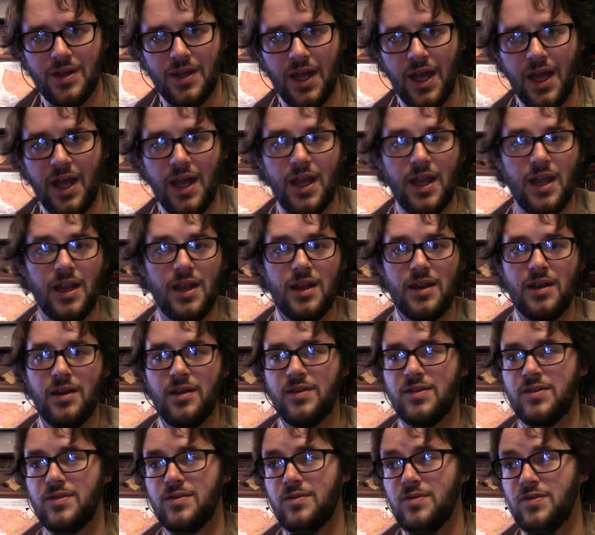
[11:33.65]
and
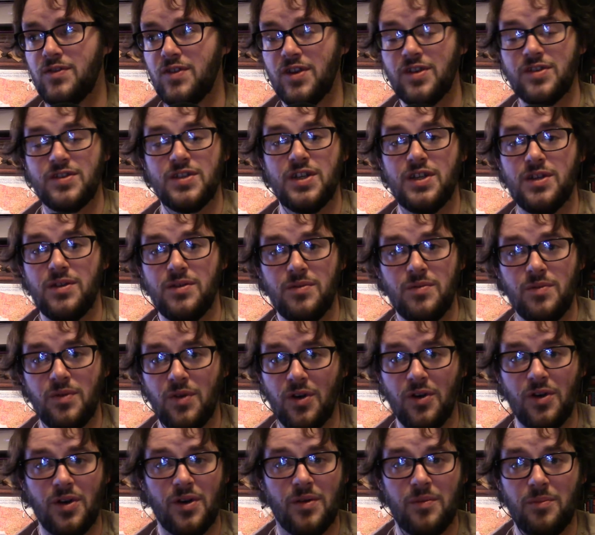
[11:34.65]
60
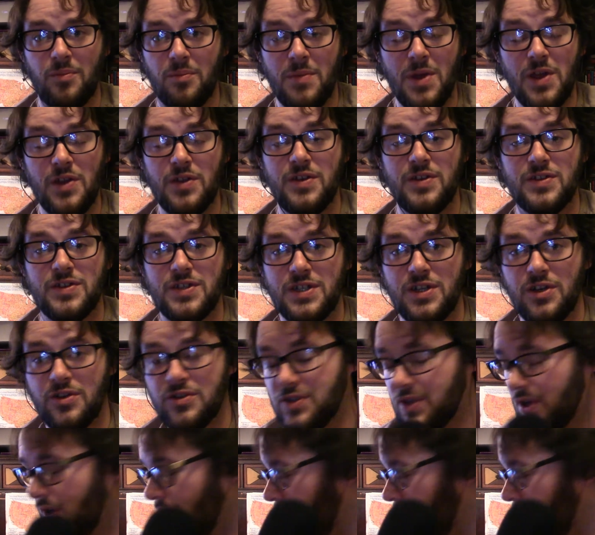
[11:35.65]
or millions of years ago,